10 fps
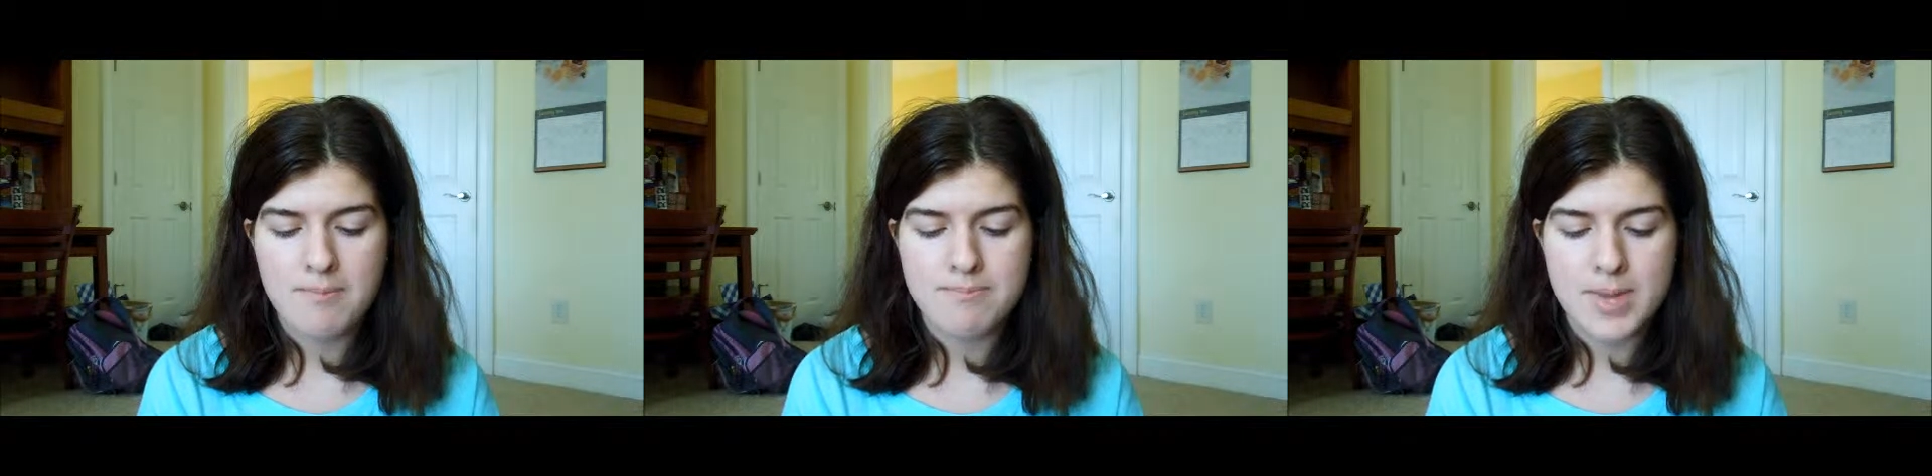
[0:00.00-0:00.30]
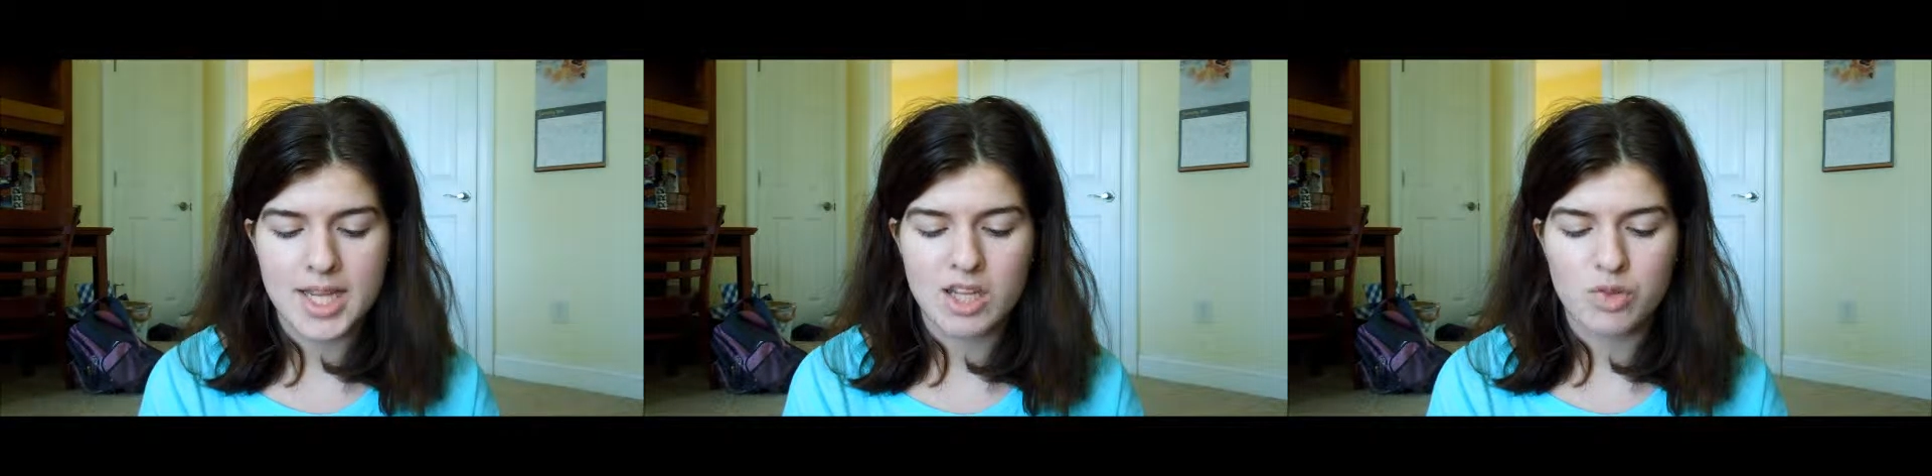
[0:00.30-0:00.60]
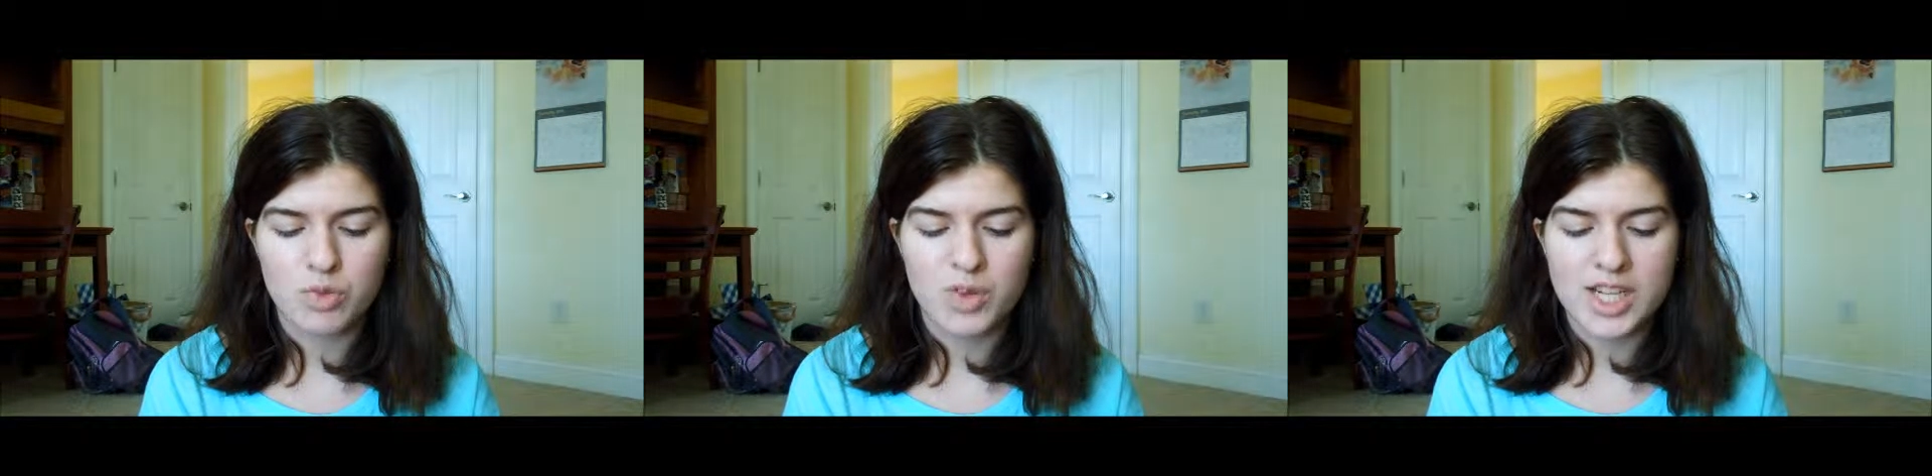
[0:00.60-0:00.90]

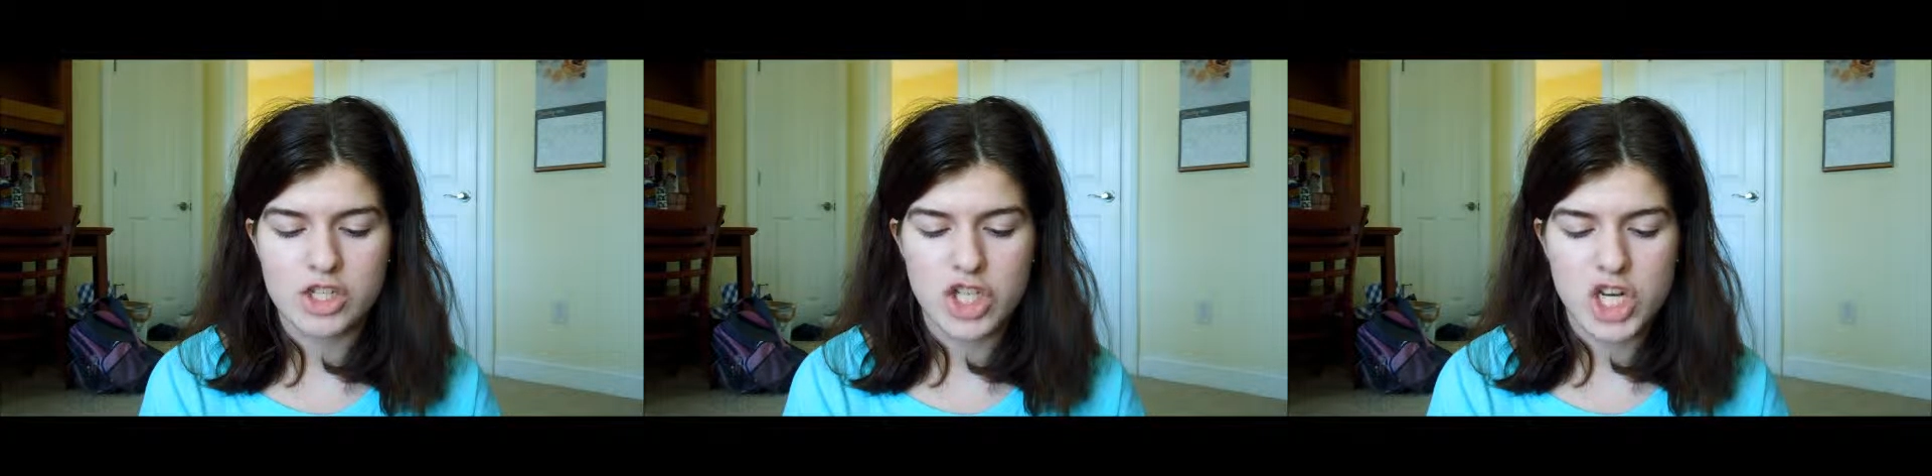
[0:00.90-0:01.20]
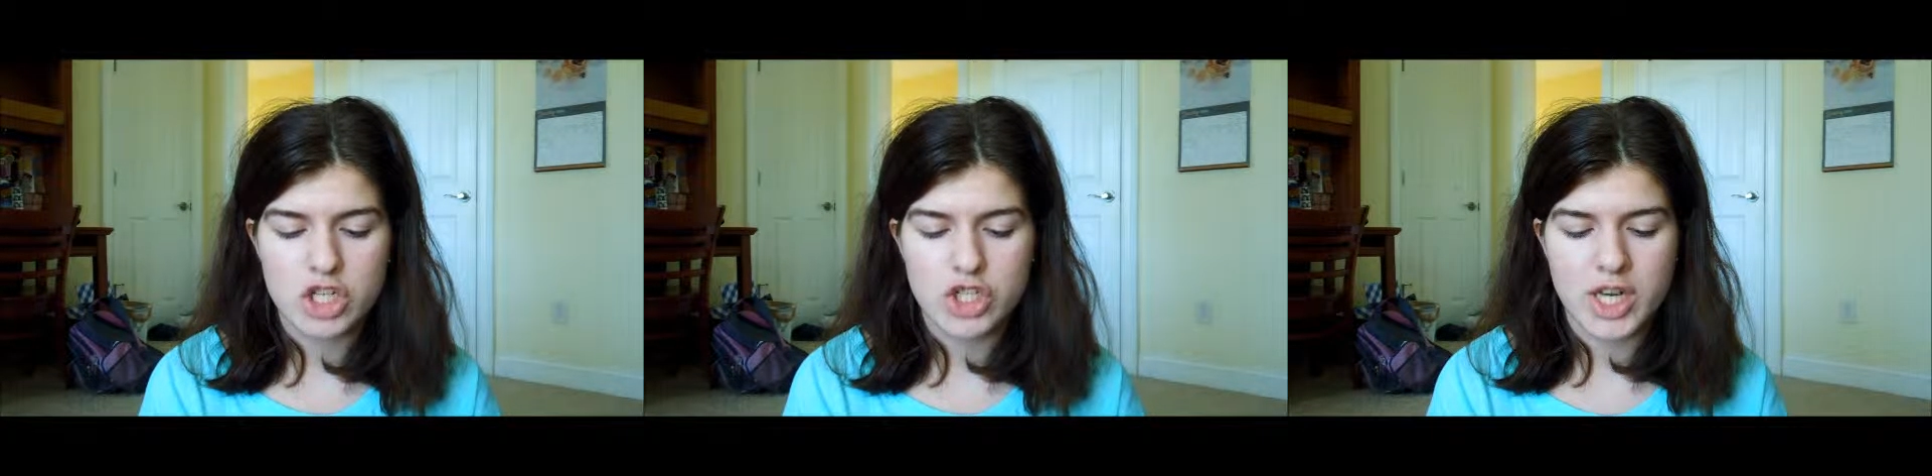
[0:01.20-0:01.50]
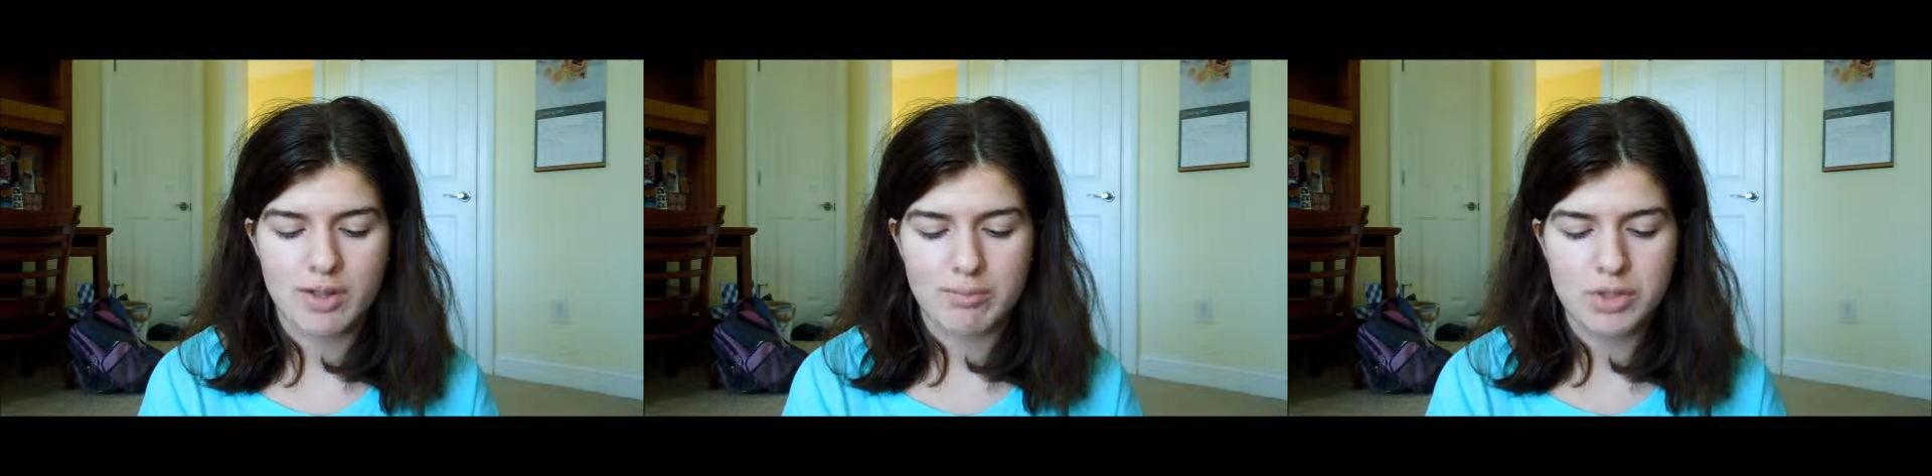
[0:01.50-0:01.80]
Mega Rich
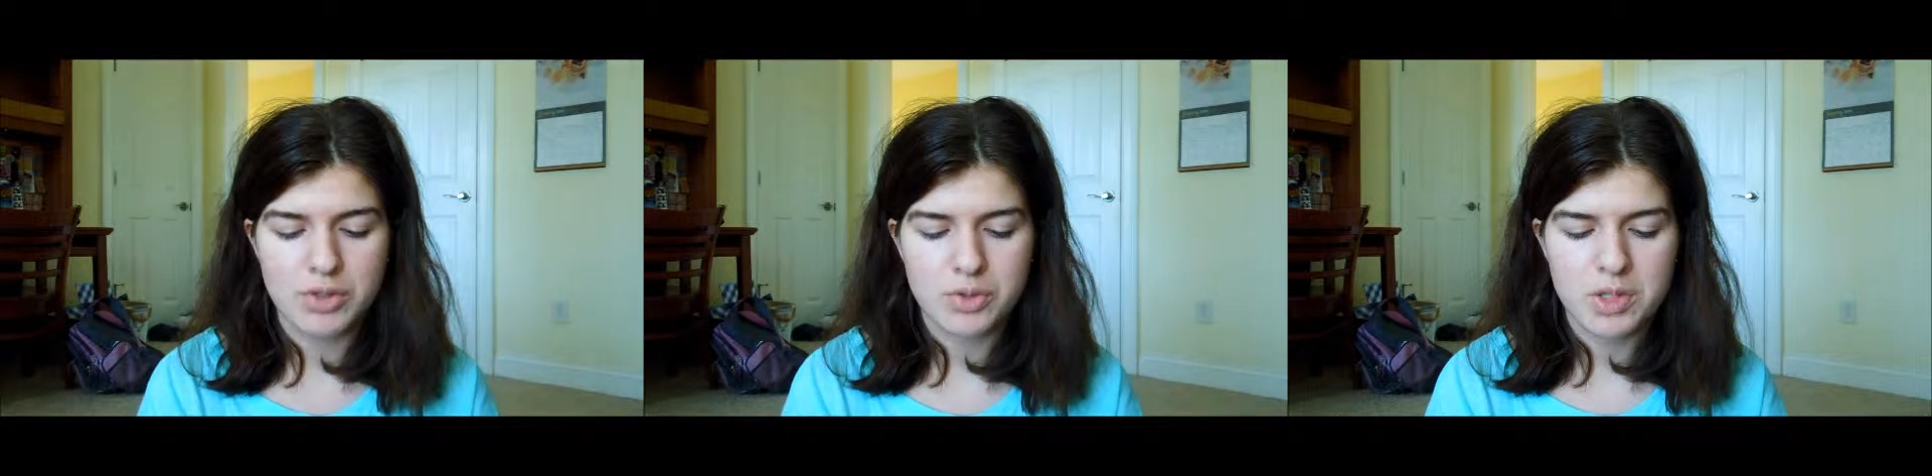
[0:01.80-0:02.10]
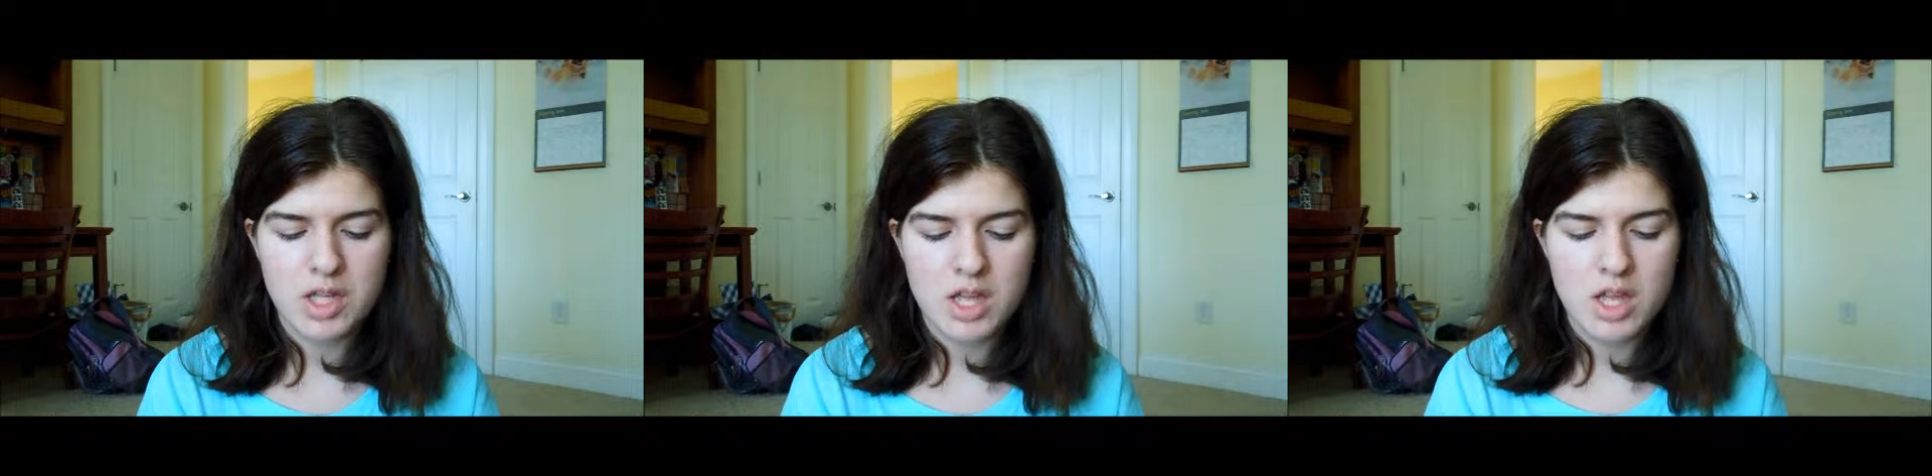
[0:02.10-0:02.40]
Shampoo